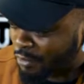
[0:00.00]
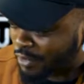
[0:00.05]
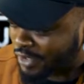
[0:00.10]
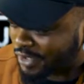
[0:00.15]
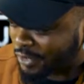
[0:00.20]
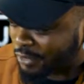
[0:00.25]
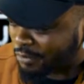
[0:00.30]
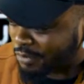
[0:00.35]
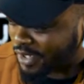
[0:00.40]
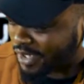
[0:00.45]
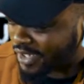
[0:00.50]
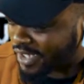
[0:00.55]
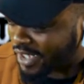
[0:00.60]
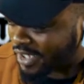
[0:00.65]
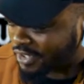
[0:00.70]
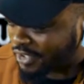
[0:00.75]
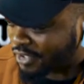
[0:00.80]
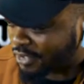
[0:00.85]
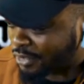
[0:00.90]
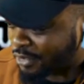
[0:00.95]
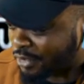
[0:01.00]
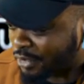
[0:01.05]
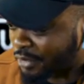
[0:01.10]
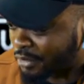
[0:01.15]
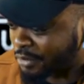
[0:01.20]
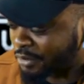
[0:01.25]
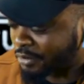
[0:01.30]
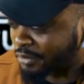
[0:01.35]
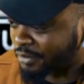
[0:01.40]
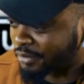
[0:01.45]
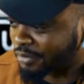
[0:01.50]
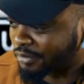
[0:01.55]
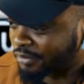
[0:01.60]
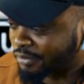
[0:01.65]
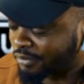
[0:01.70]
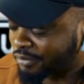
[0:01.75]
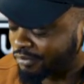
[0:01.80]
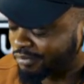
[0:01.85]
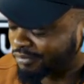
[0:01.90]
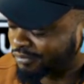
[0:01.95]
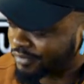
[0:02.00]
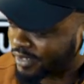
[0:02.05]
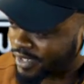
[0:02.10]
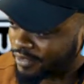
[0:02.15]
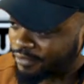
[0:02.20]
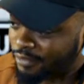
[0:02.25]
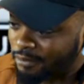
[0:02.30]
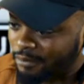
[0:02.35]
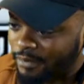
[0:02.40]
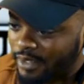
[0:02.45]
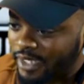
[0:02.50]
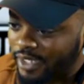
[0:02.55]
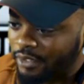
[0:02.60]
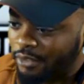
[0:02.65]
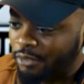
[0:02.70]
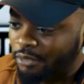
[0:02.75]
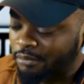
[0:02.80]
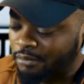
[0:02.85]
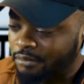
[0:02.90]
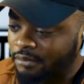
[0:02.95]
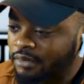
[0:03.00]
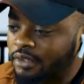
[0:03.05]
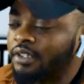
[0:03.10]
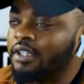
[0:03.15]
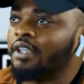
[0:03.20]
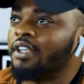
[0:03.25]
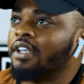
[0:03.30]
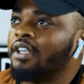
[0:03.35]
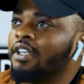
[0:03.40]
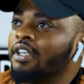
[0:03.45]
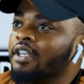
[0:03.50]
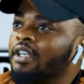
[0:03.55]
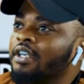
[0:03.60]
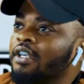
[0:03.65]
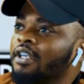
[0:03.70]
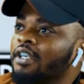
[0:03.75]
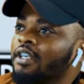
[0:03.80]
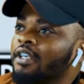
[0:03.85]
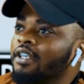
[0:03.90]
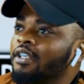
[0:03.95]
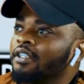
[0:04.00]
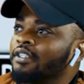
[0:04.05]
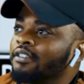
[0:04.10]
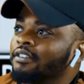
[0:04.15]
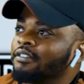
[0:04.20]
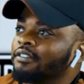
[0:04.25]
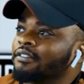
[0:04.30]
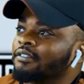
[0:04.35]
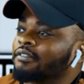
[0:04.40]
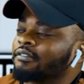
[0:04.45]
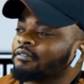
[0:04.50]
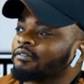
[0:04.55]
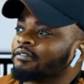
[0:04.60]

wanted to be an actor though, right from back home. And